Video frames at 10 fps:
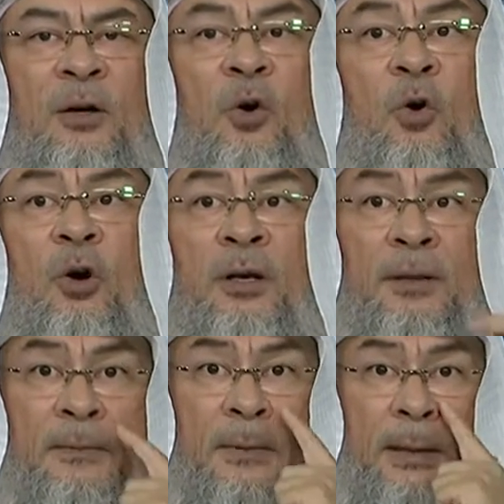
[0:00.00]

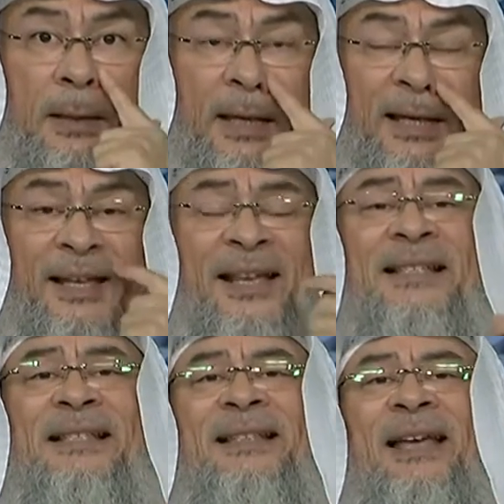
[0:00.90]
or
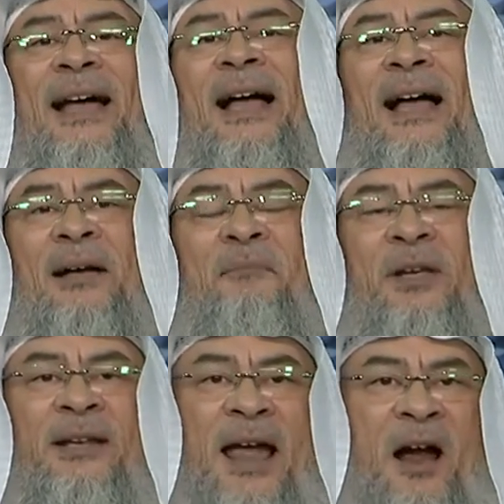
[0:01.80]
al-istiham
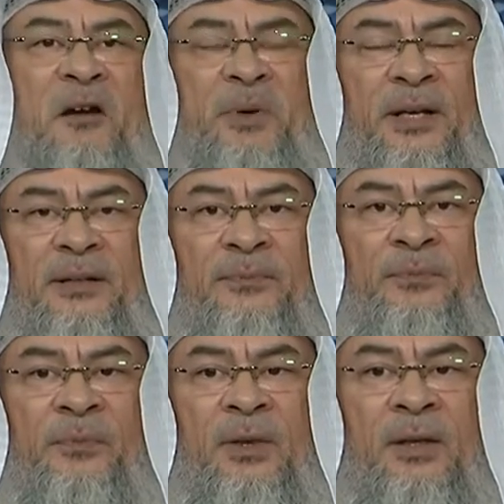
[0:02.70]
in Arabic
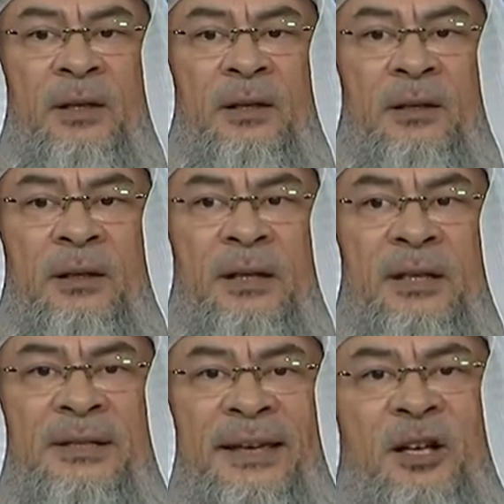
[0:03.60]

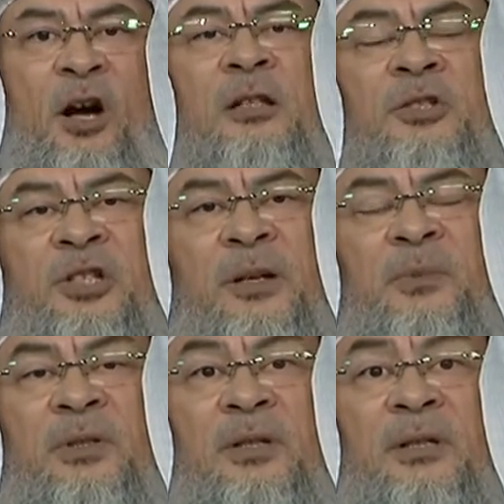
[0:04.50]
is a
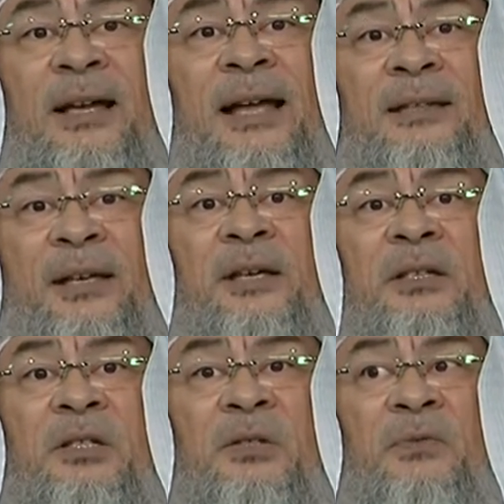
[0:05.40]
concept that
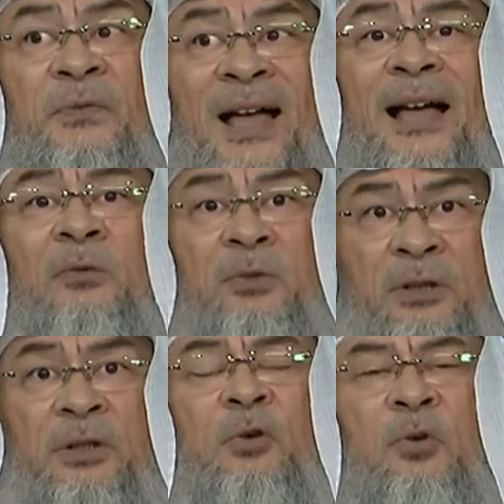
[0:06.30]
is found
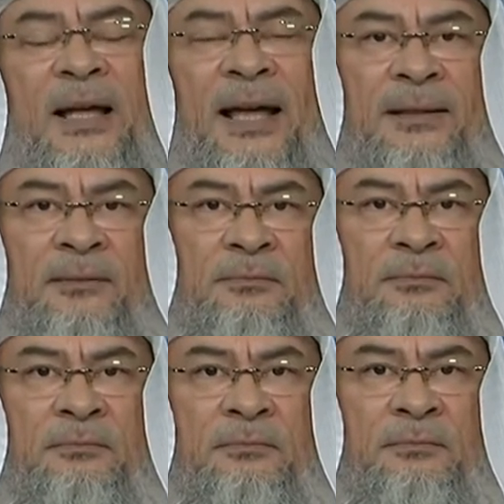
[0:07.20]
in the Quran.
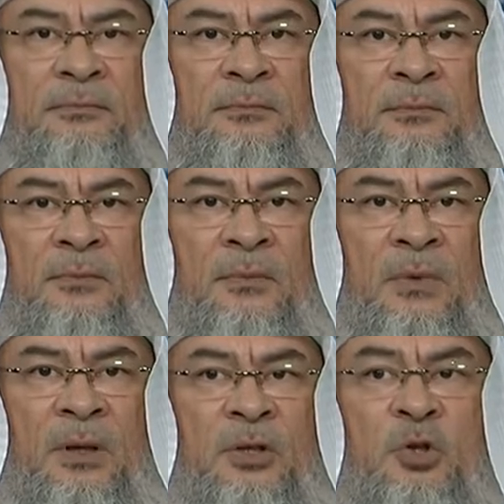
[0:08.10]

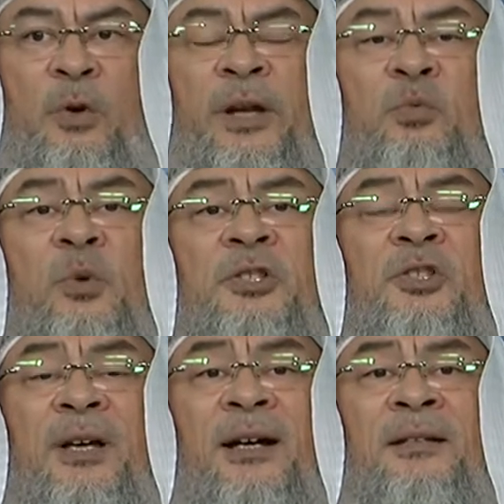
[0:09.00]
So it
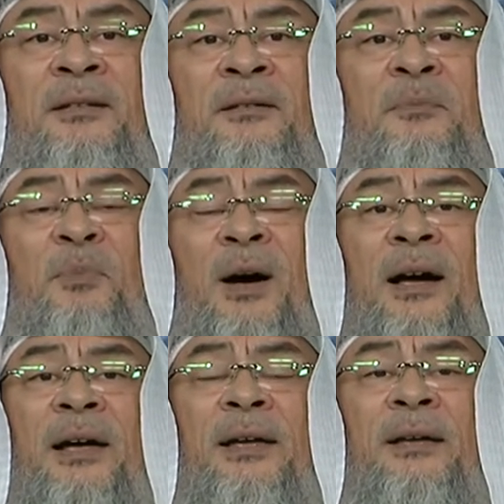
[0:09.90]
was done
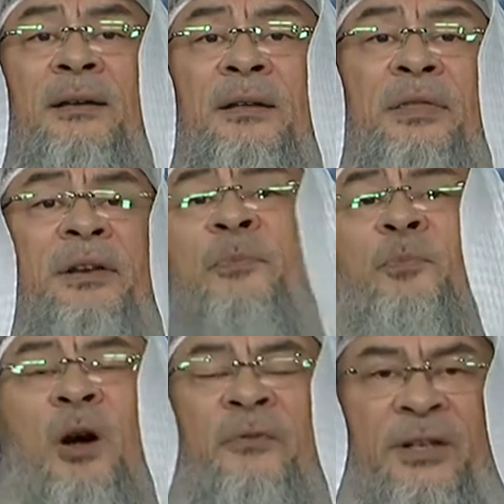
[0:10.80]
by three
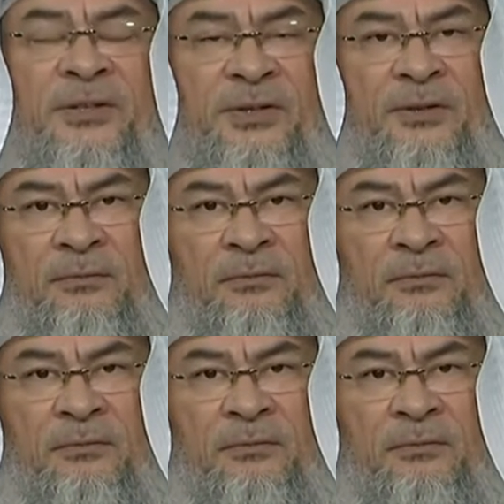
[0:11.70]
prophets.